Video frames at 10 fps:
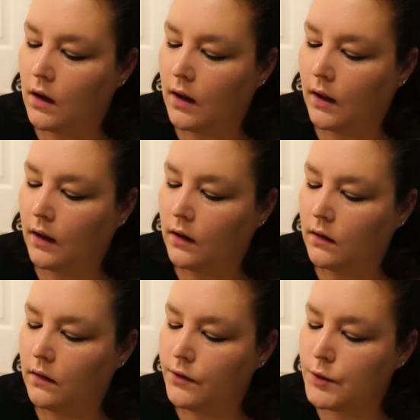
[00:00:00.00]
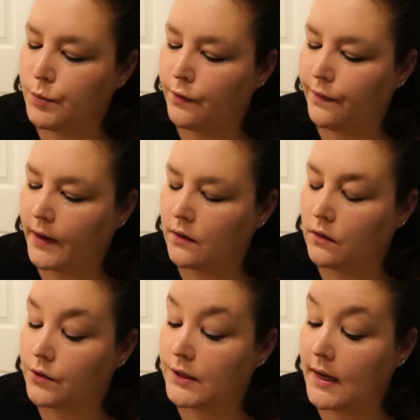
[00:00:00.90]
uh, Loose Perfect,
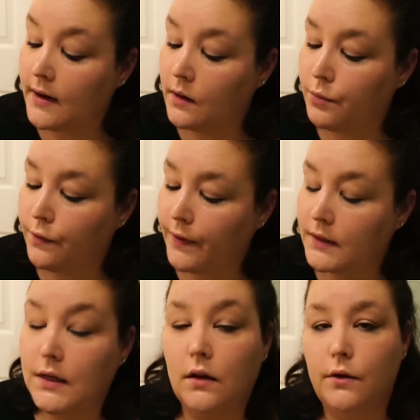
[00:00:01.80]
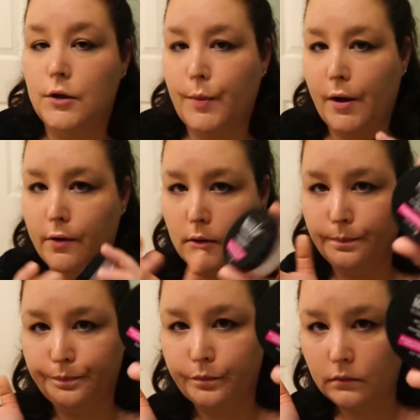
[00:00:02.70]
or Setting and Perfecting Loose
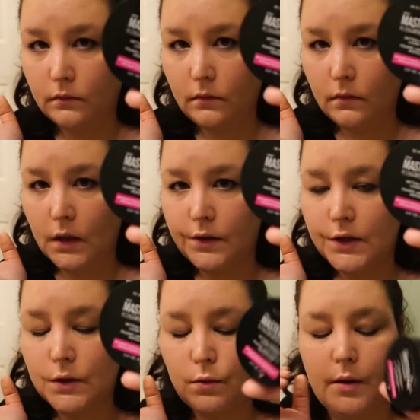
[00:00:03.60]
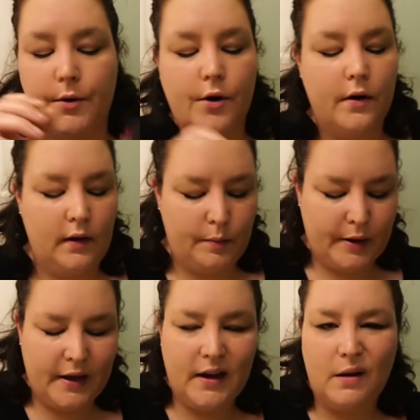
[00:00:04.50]
Powder. This is what I'm currently
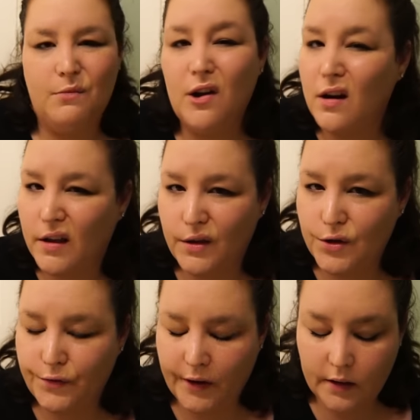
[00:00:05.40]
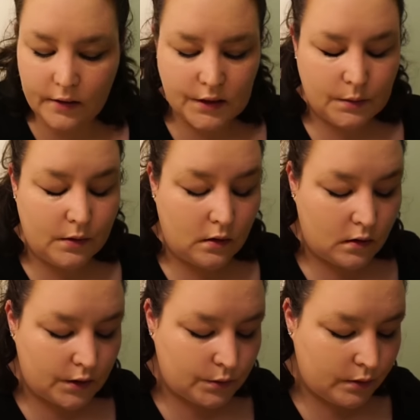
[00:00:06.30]
panning. I'm not a huge fan of this, to be
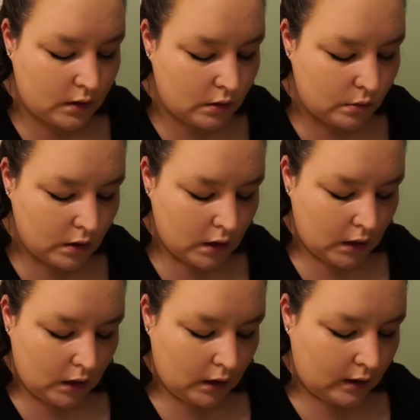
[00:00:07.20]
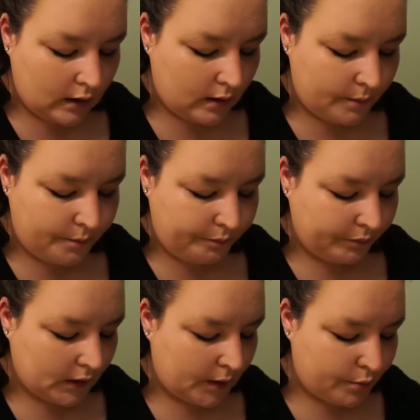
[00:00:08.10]
honest with you. Um,
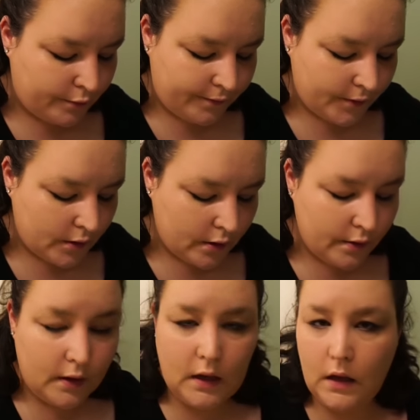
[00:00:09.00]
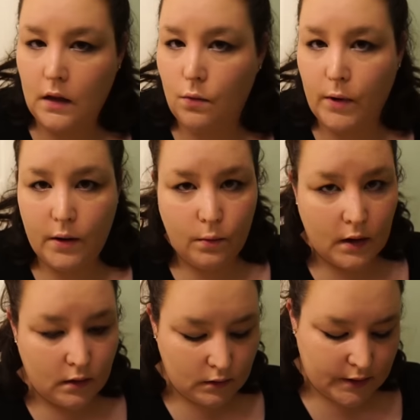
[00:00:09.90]
I prefer the Wet n
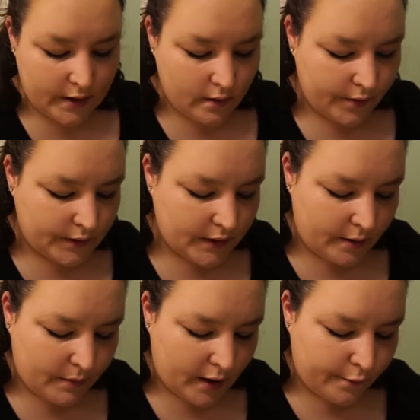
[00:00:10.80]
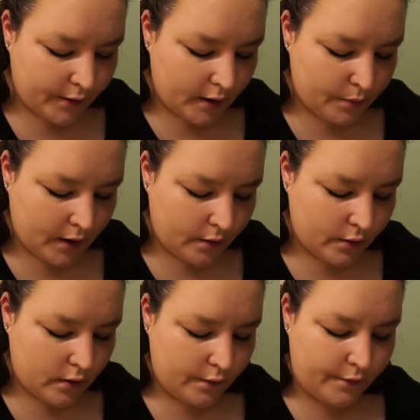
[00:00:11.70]
Wild Take on the Day mattifying
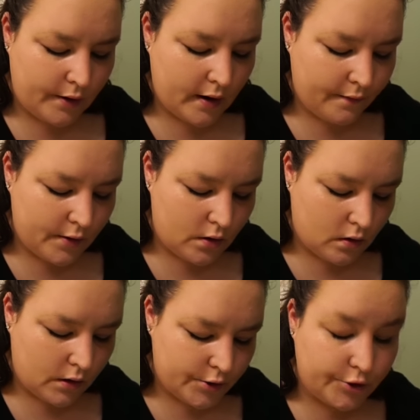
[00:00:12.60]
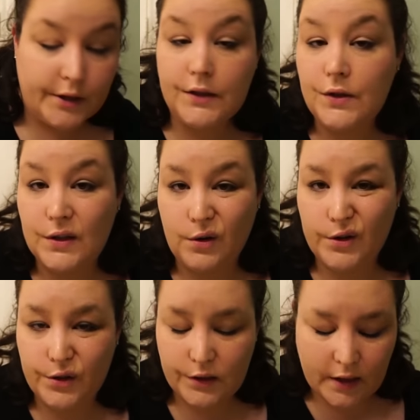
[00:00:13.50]
powder if we have the NARS translucent
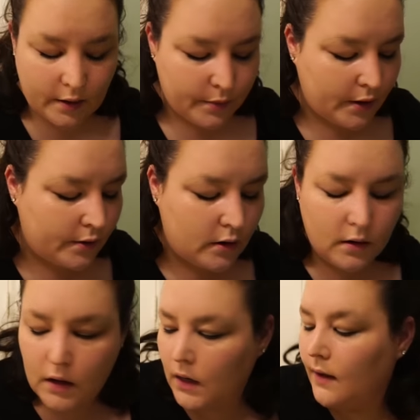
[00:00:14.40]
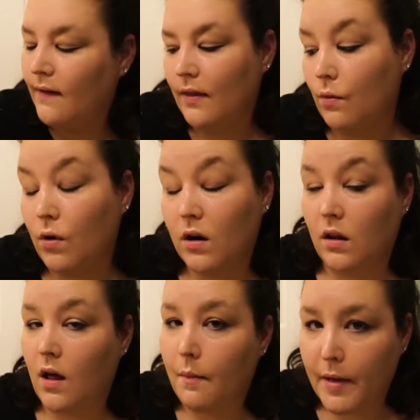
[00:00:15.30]
crystal setting powder. They work a
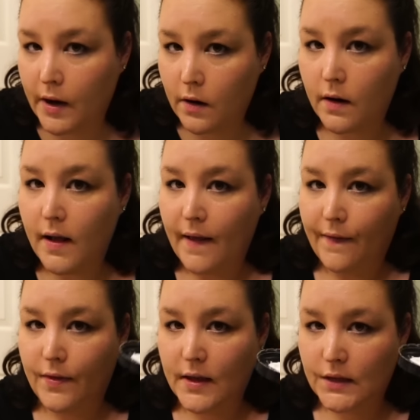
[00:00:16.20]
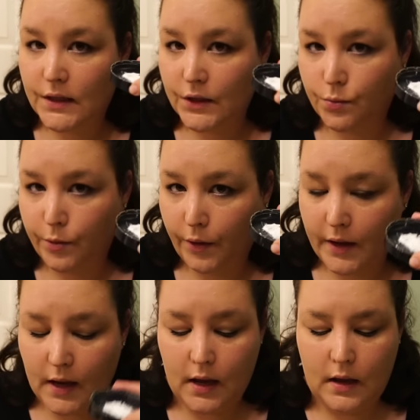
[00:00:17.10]
lot better. This is really
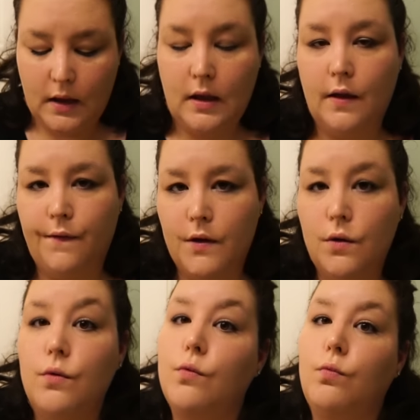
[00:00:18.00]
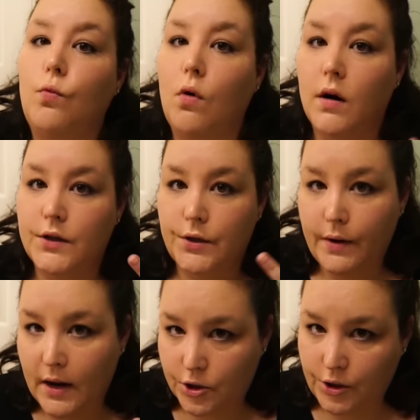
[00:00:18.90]
cakey if you want to
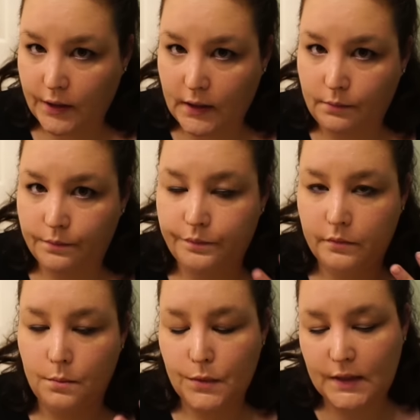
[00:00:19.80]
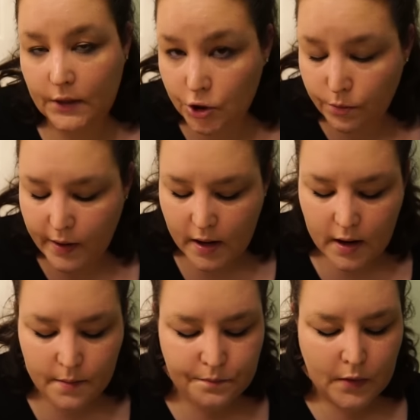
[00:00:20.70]
actually set your
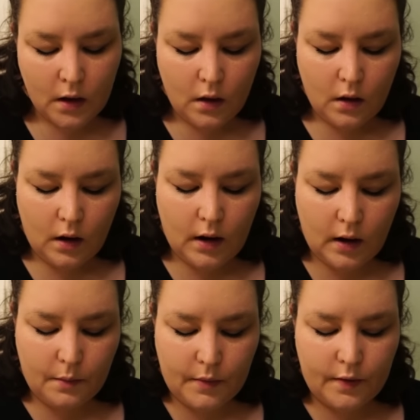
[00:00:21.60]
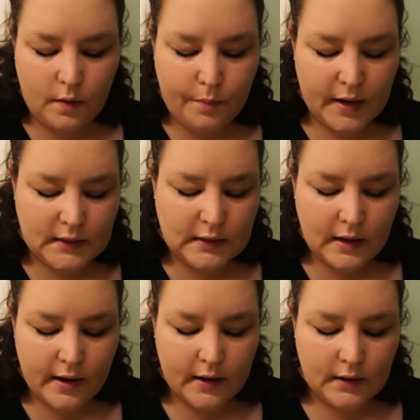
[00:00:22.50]
makeup. Um, the best
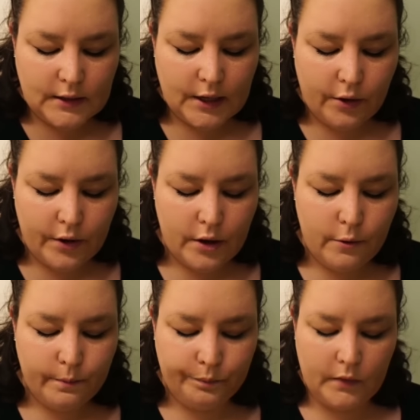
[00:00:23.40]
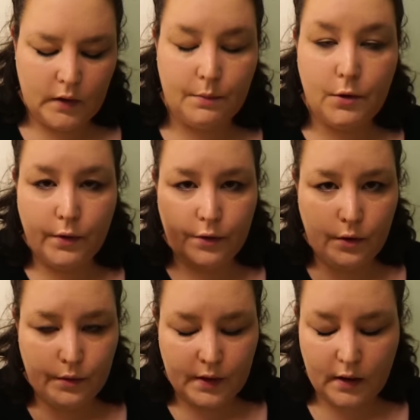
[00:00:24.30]
thing I can tell you, I'm going
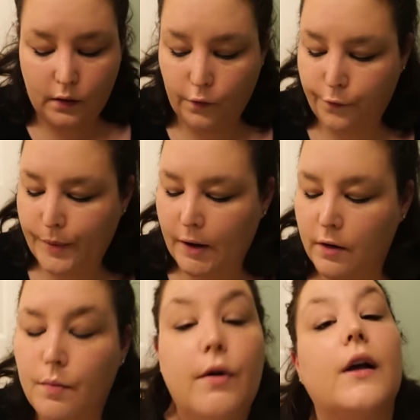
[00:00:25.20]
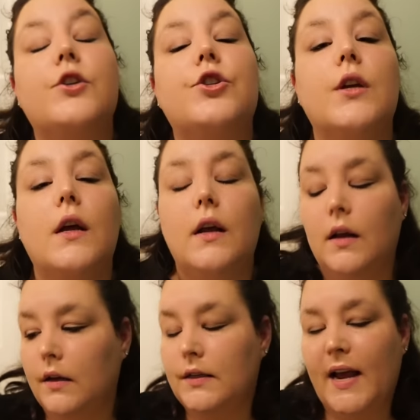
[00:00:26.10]
through with an e.l.f. powder brush.
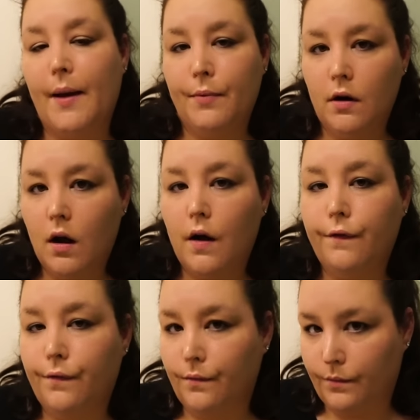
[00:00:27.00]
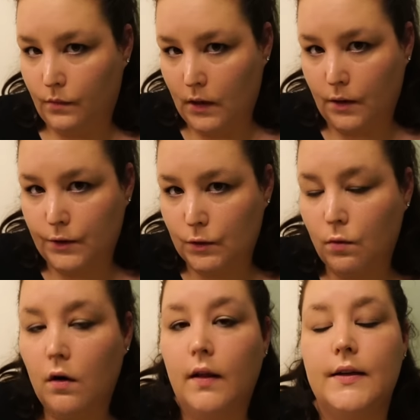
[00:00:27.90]
Tap it off, you know,
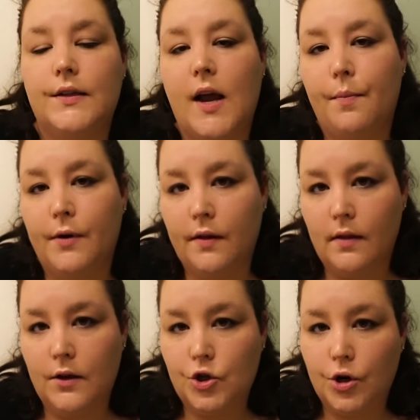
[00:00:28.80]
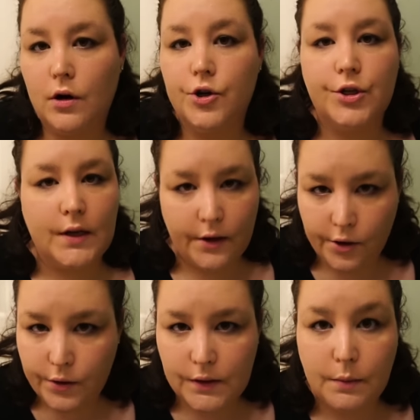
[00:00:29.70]
swirl it and tap it in the jar just like
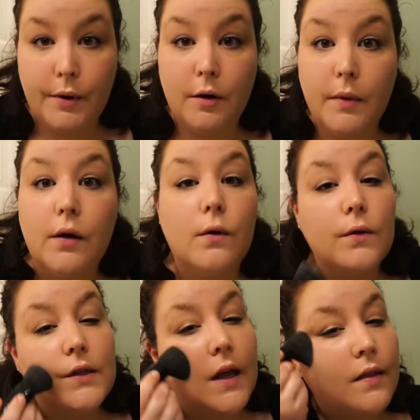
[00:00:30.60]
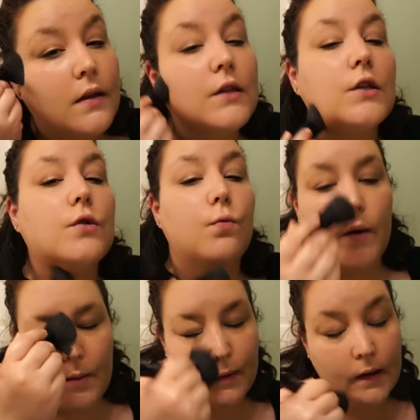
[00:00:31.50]
you're using Bare Minerals and then
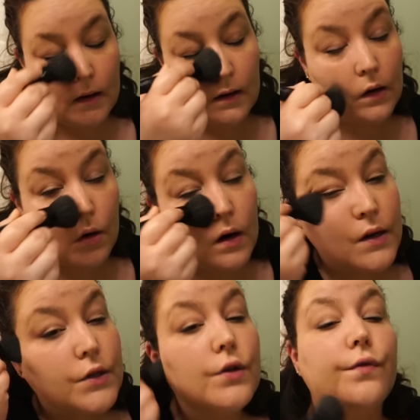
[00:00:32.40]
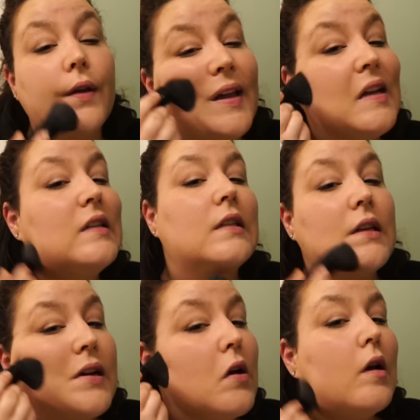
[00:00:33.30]
sweep it across your face
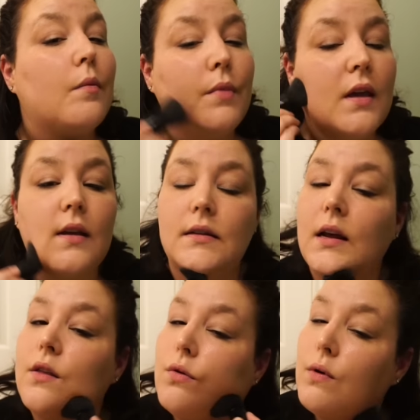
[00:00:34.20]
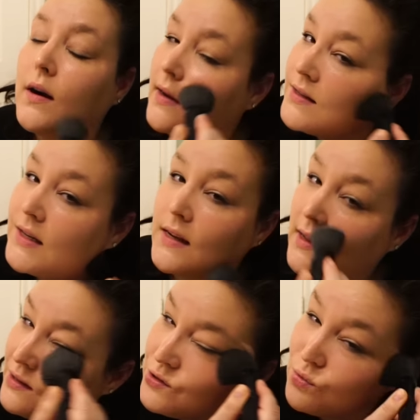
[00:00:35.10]
because otherwise it
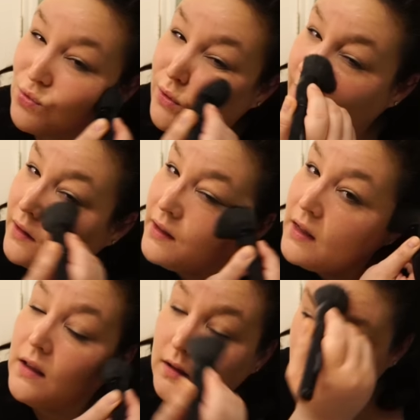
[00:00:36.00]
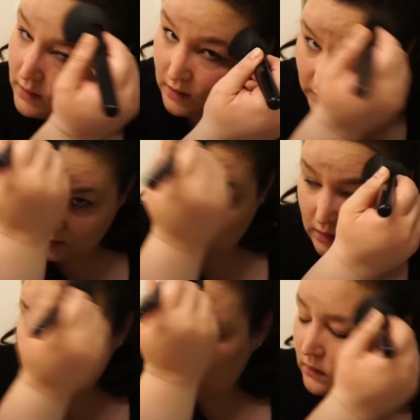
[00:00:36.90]
gets really cakey